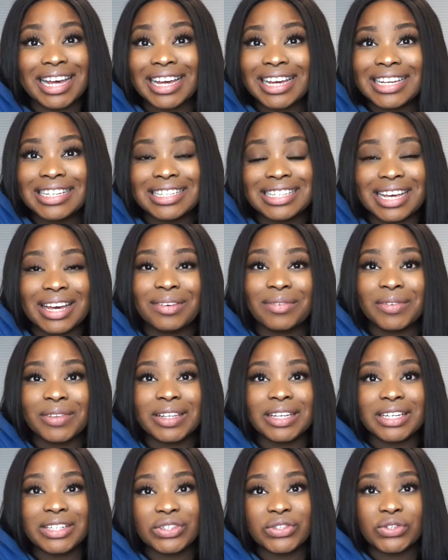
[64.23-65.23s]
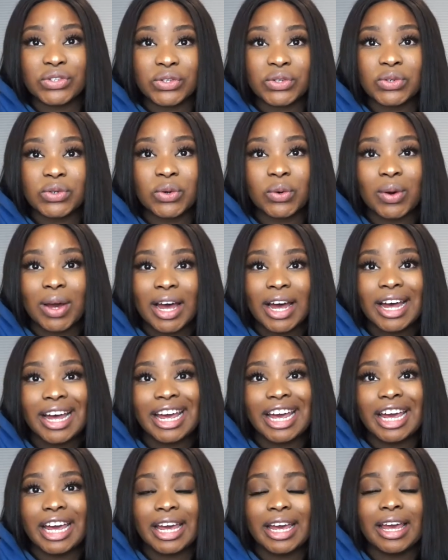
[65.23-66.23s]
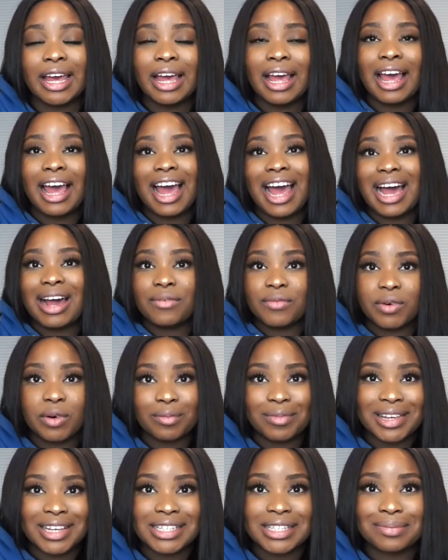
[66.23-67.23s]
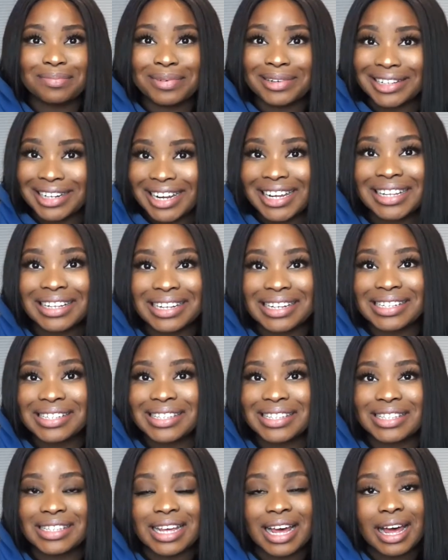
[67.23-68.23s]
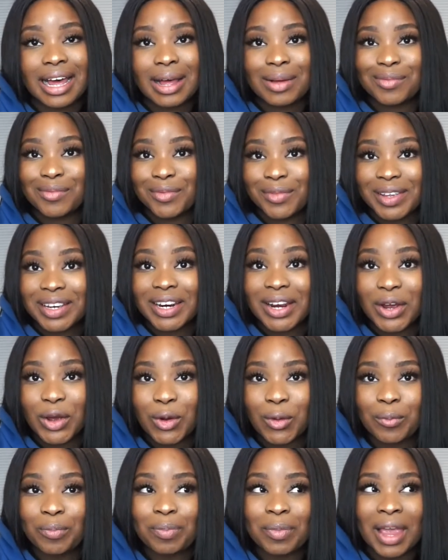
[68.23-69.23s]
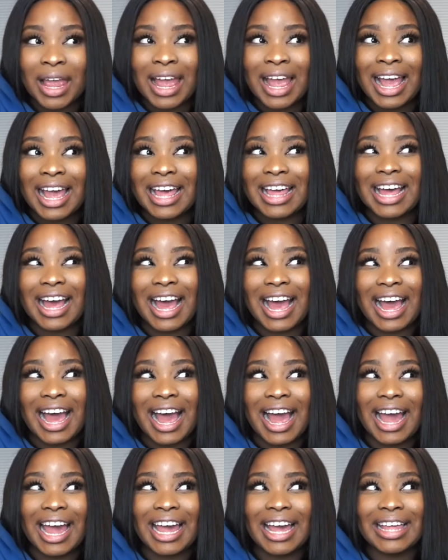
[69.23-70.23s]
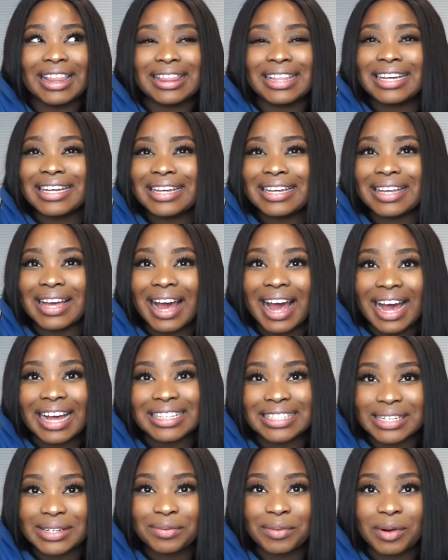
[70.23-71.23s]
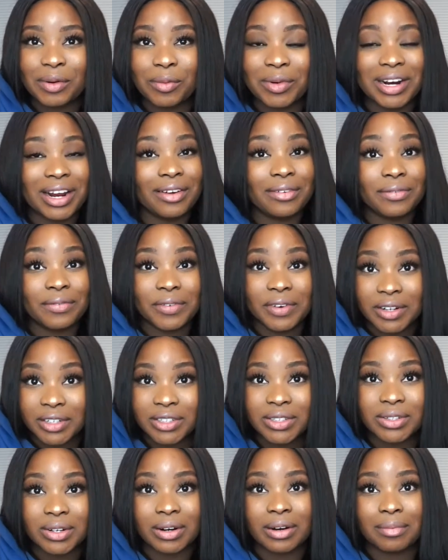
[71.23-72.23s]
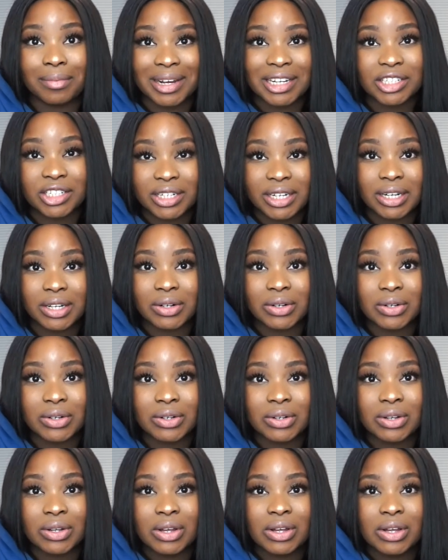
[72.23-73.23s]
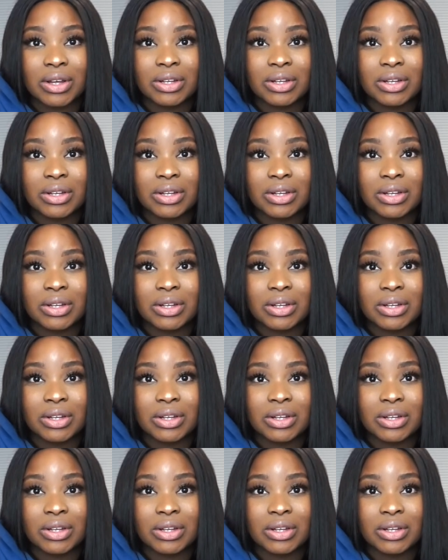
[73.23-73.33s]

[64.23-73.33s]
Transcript: I can definitely do a Afro beats playlist um, video. I think I did one when I first started my channel.